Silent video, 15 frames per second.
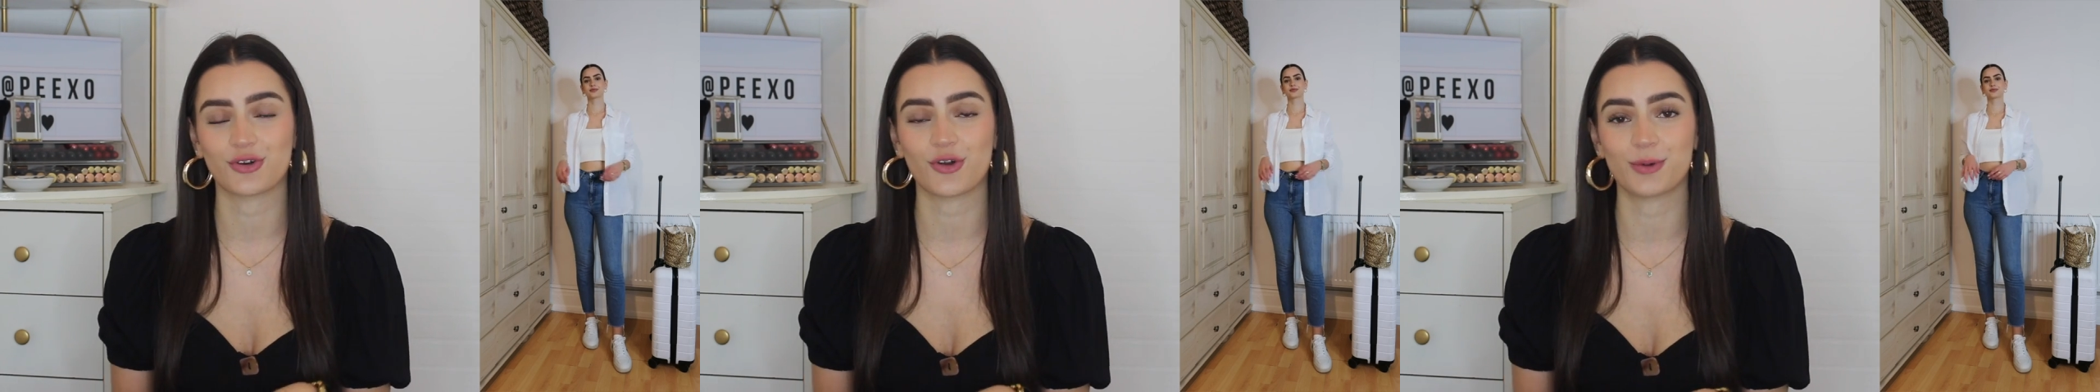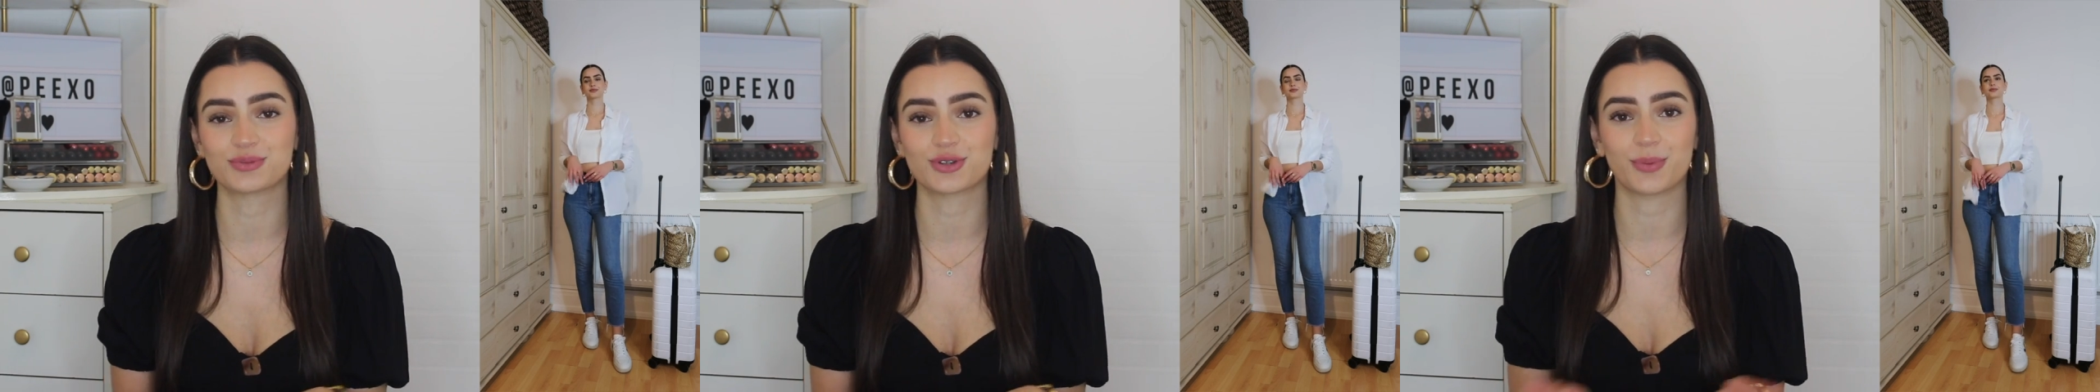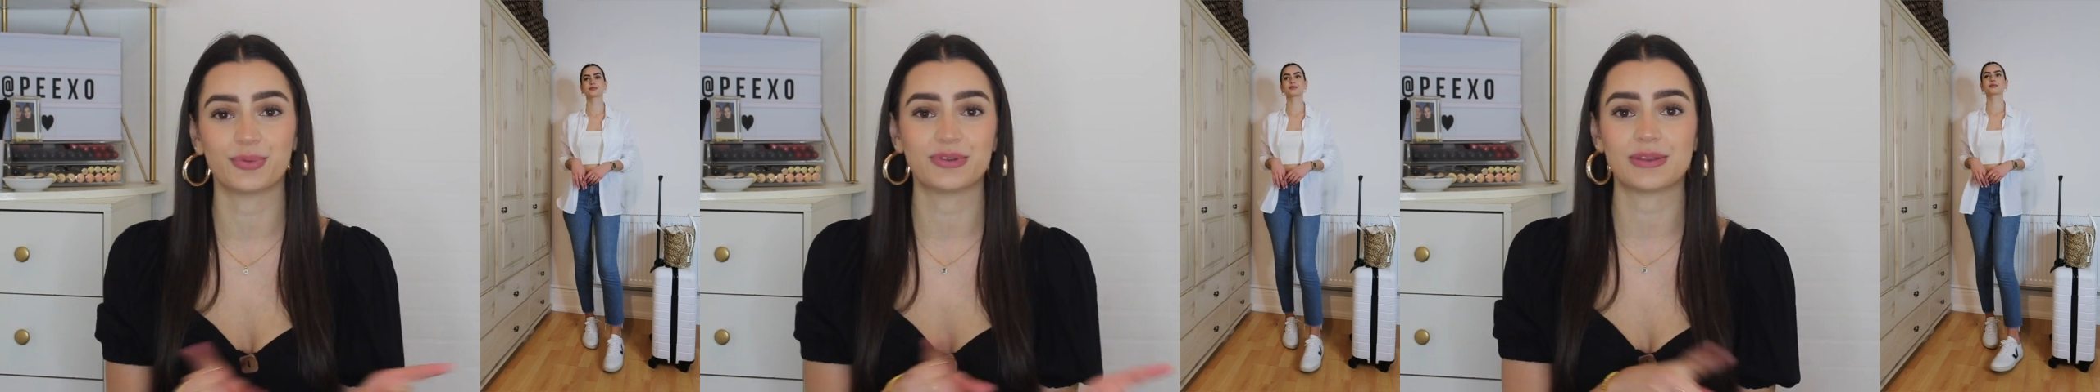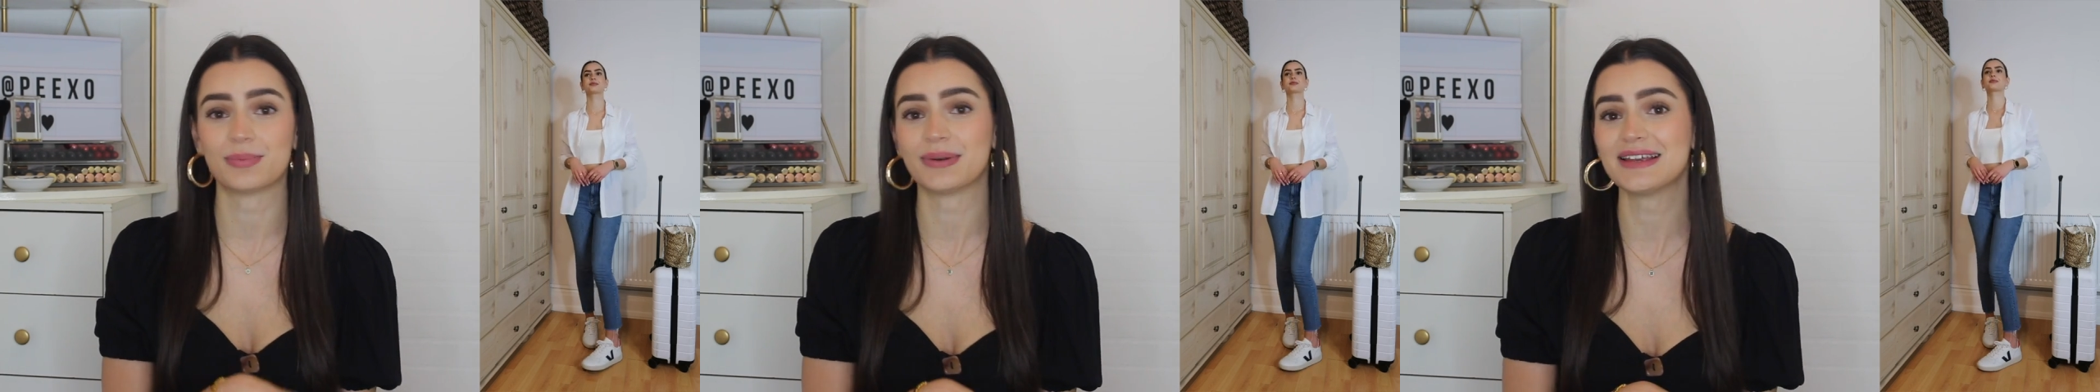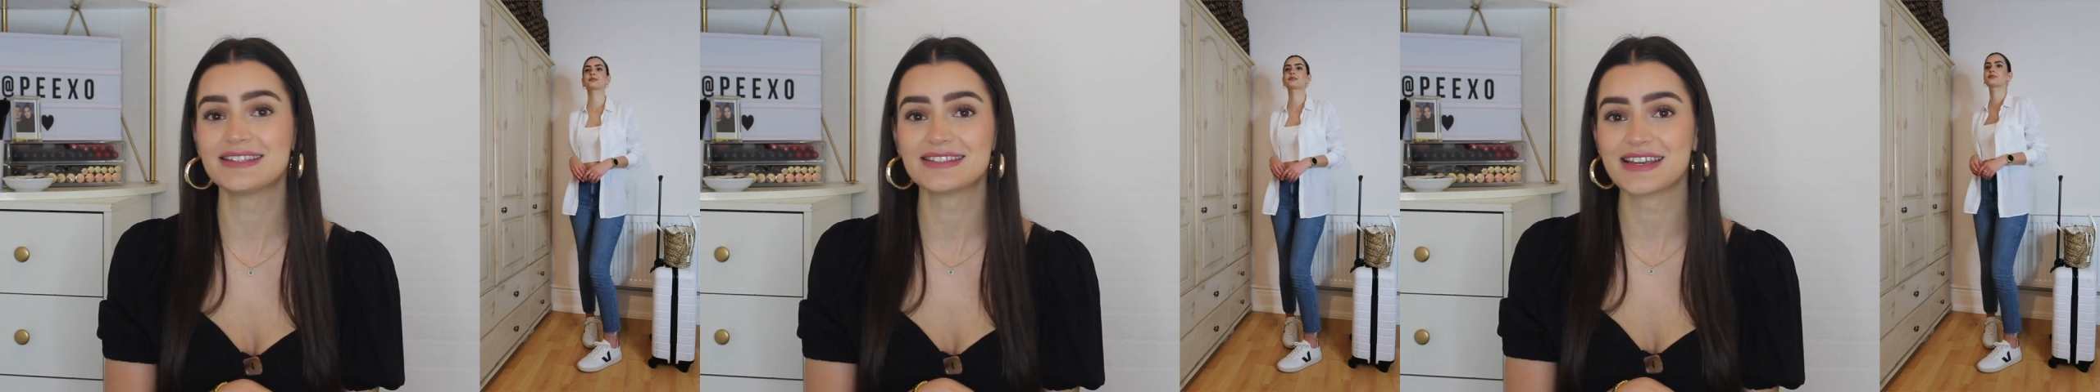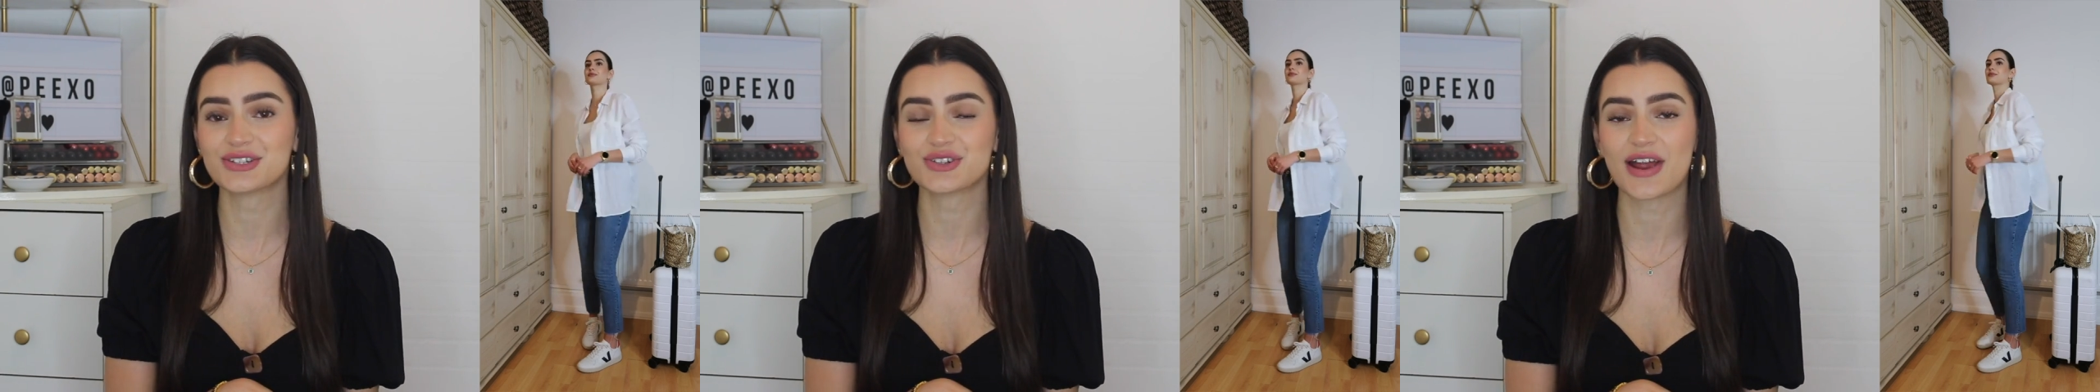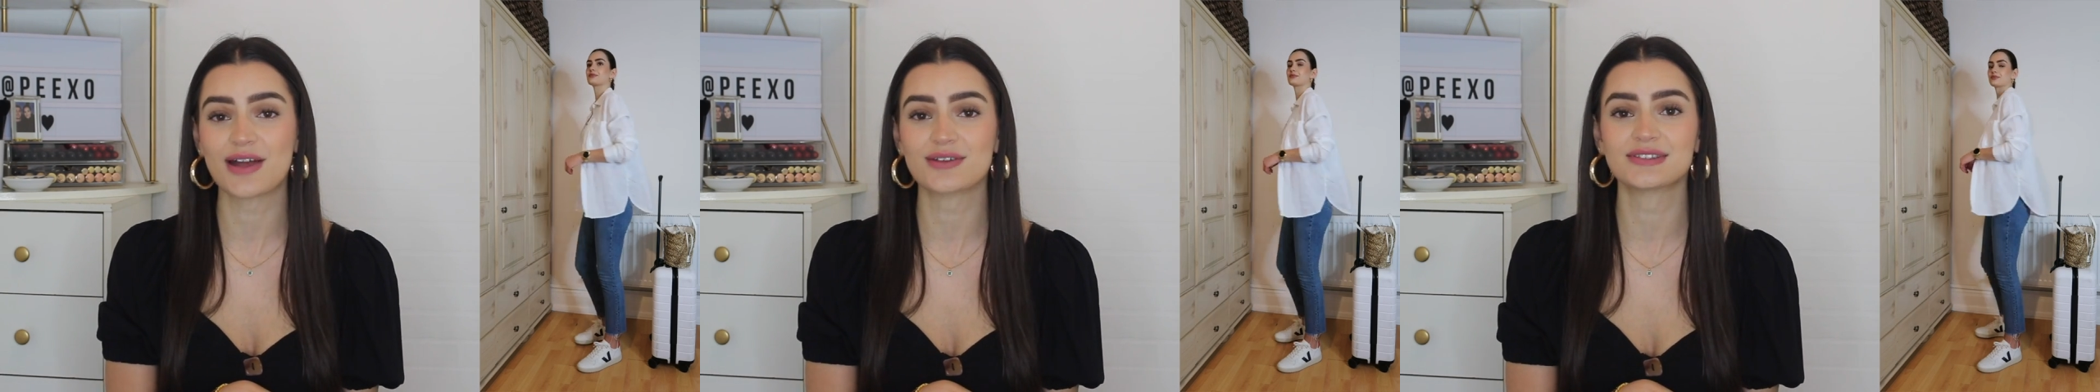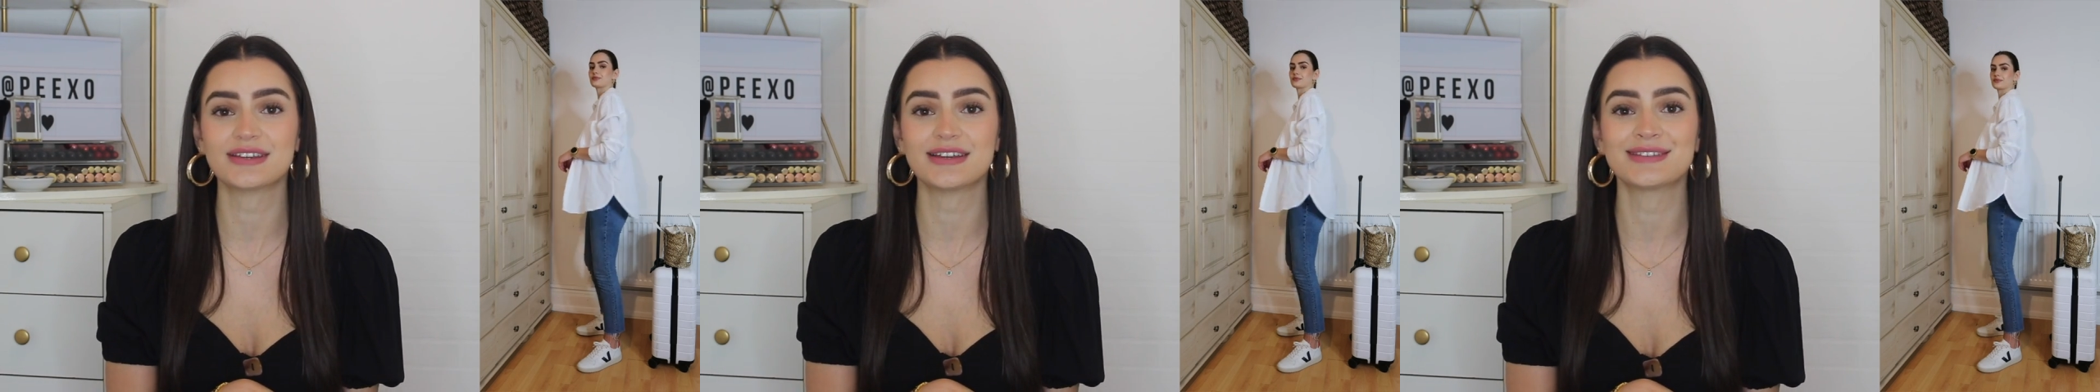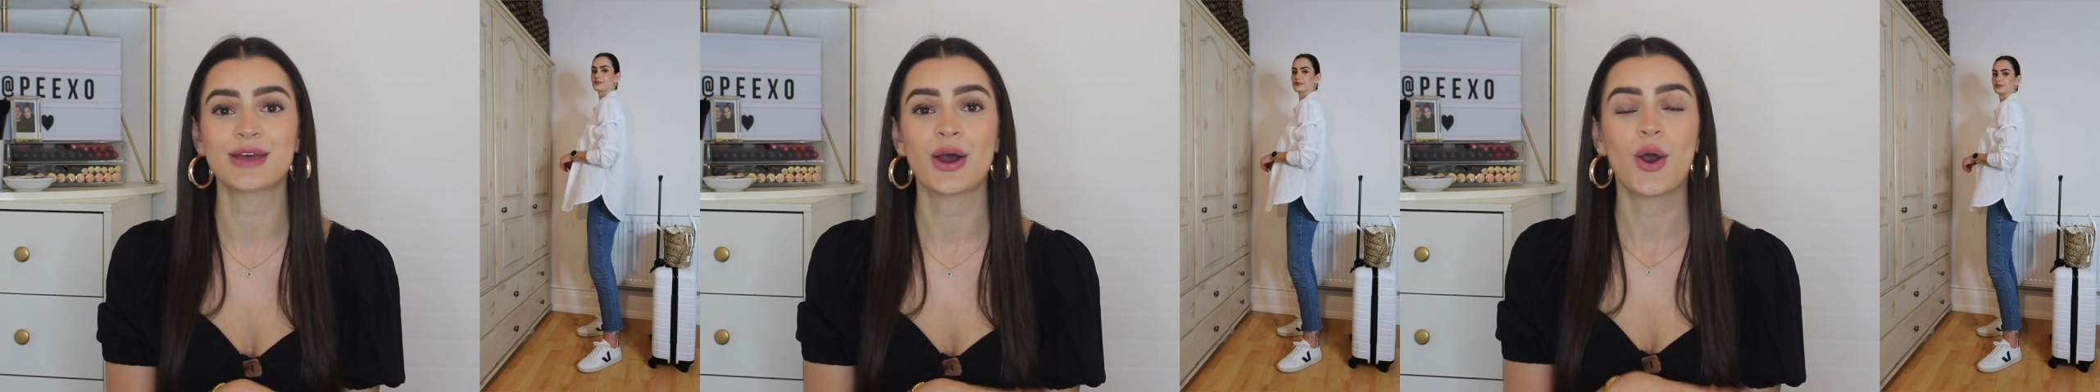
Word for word: crop top with the plissé trousers,